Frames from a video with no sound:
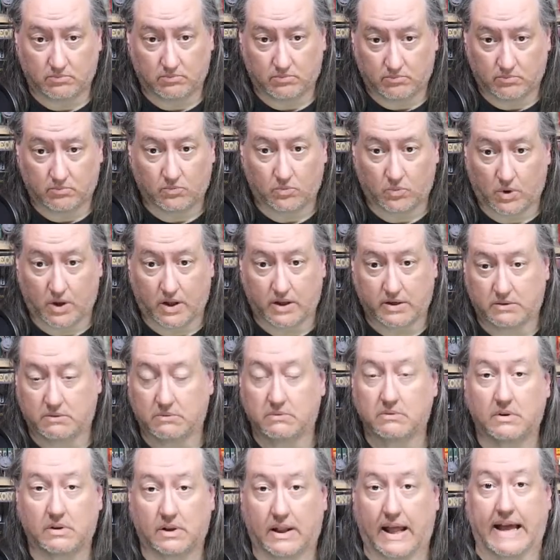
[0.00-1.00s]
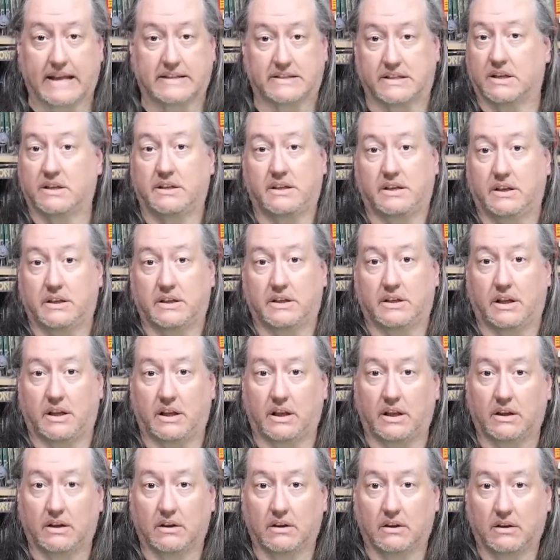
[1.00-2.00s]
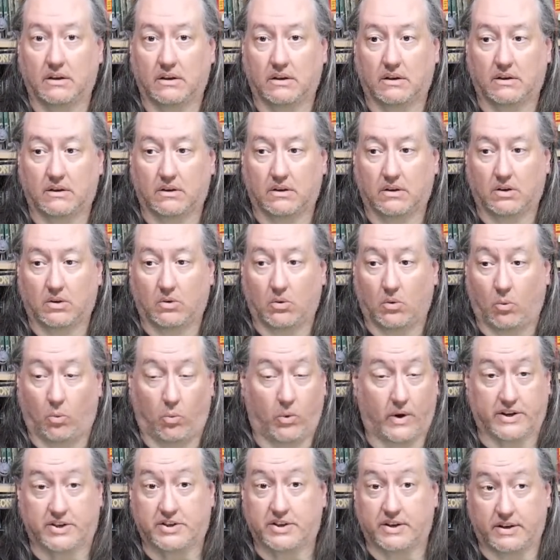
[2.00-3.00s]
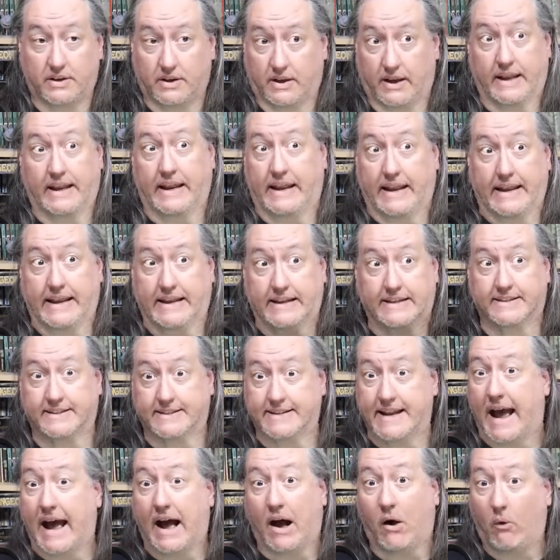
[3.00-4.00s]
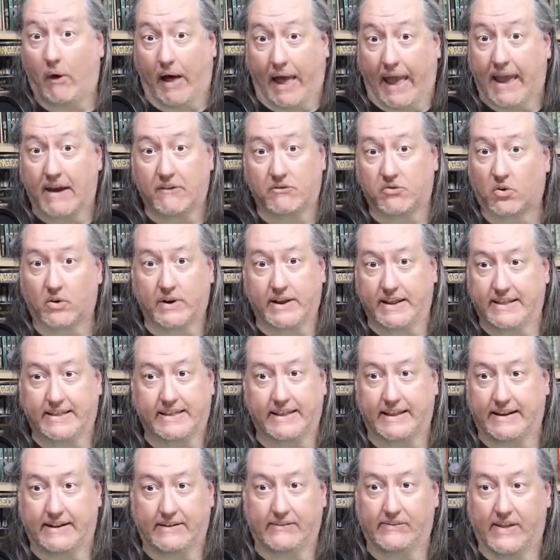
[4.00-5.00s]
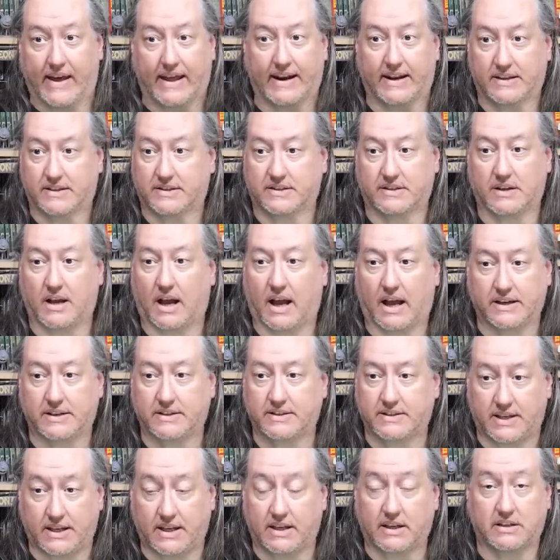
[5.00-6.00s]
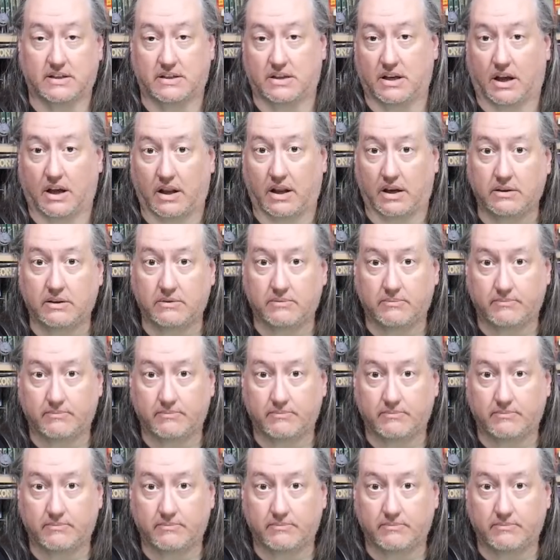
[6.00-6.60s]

run classic D&D, which is now everything that is not D and done.